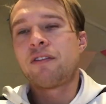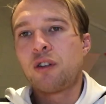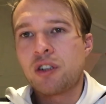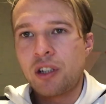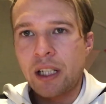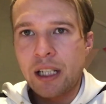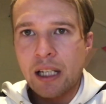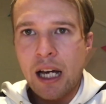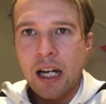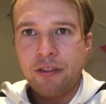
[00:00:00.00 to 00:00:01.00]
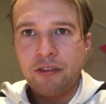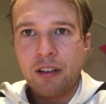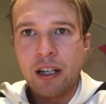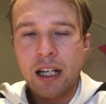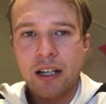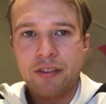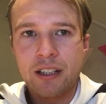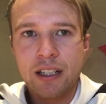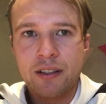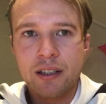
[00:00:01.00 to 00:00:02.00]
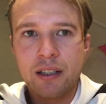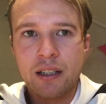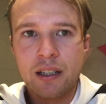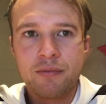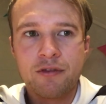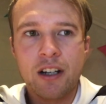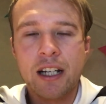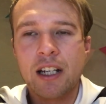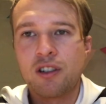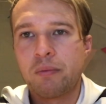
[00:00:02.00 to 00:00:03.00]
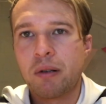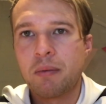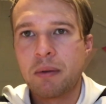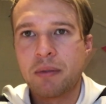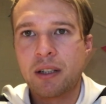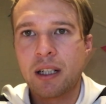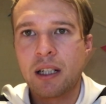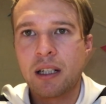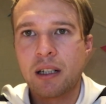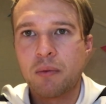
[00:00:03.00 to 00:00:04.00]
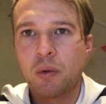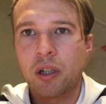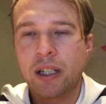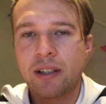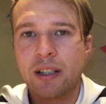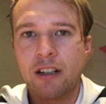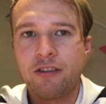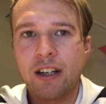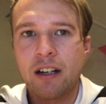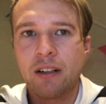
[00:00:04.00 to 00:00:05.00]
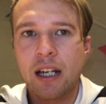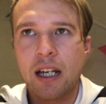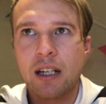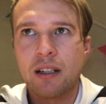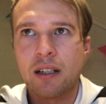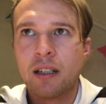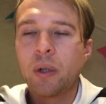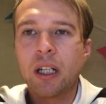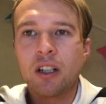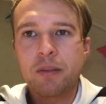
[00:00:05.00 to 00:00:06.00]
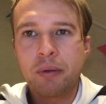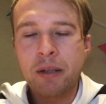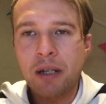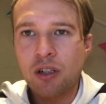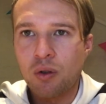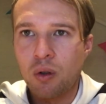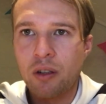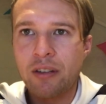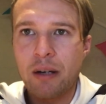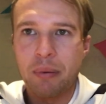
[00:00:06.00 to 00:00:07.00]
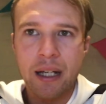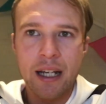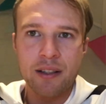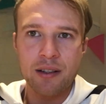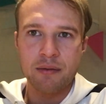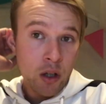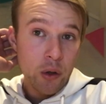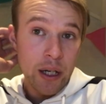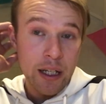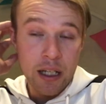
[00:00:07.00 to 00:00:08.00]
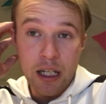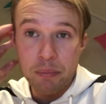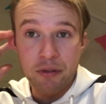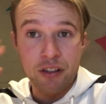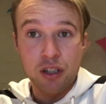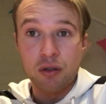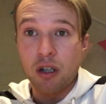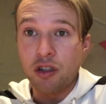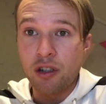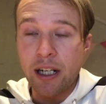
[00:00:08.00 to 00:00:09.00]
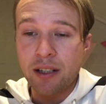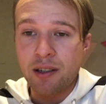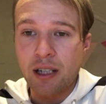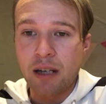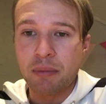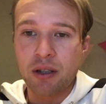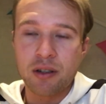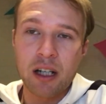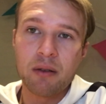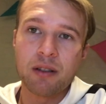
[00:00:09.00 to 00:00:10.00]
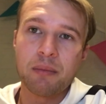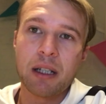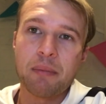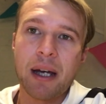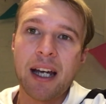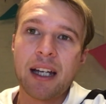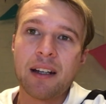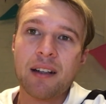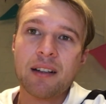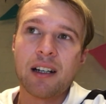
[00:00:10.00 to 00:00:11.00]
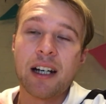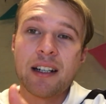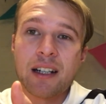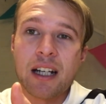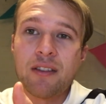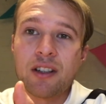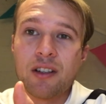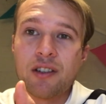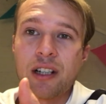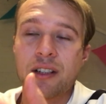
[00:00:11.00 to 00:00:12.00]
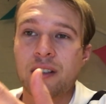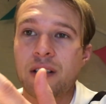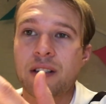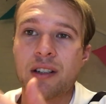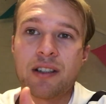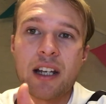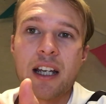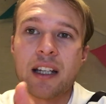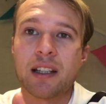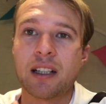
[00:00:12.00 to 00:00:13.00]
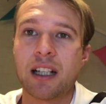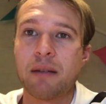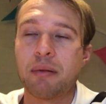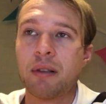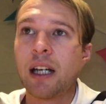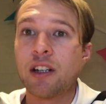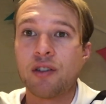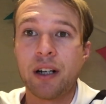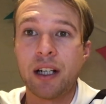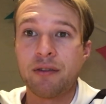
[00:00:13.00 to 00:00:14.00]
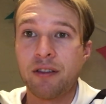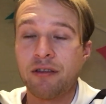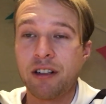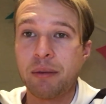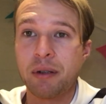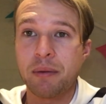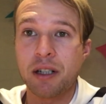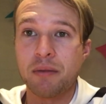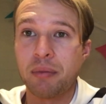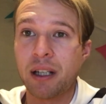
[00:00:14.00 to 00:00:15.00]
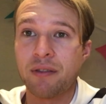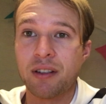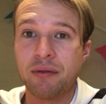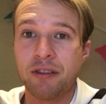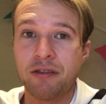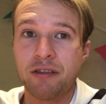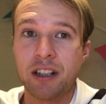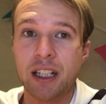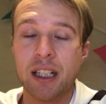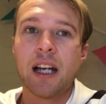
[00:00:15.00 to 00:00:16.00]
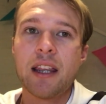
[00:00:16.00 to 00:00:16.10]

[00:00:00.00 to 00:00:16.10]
Unfortunately, in the half season, financial problems didn't work itself out, and we lost pretty much all of our players who had professional contracts. And because I wasn't being paid, I didn't have a contract, so I was just staying at the club and training for free pretty much and playing for them for free.